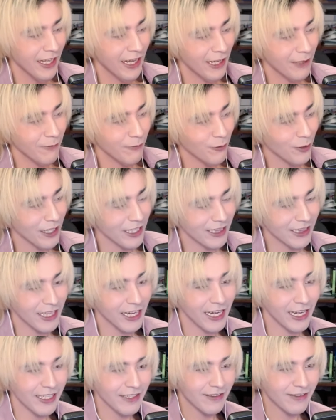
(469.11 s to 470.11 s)
I feel like
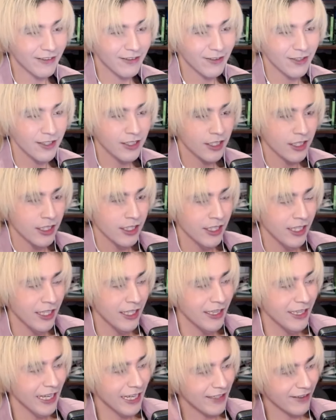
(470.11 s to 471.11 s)
that's
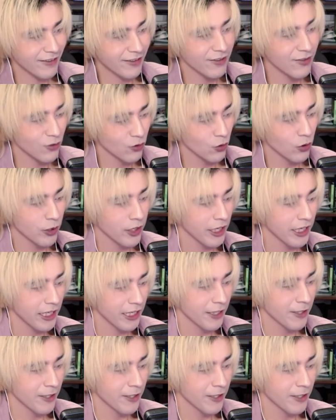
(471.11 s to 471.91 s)
the story.